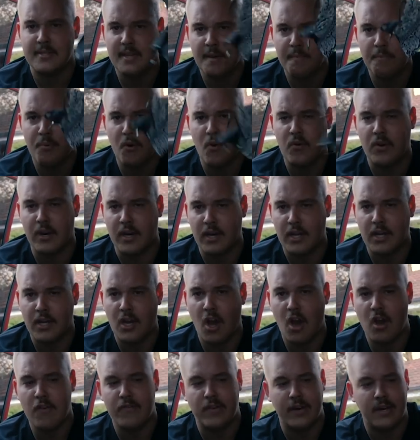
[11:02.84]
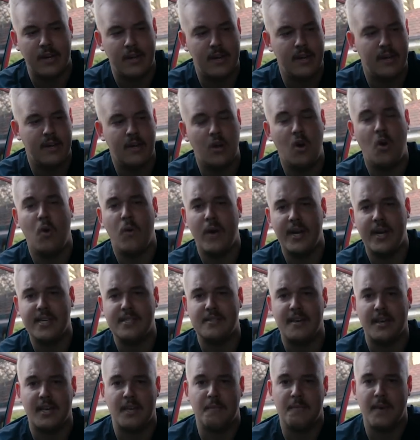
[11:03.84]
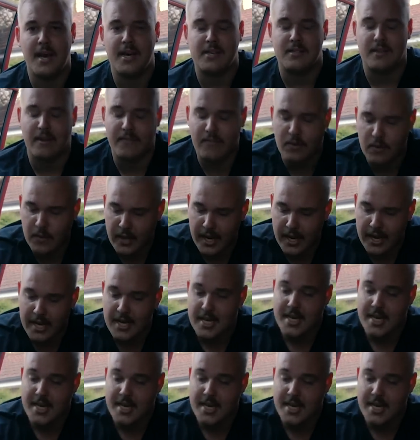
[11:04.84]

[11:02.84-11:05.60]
important, COVID. Always take your mask everywhere.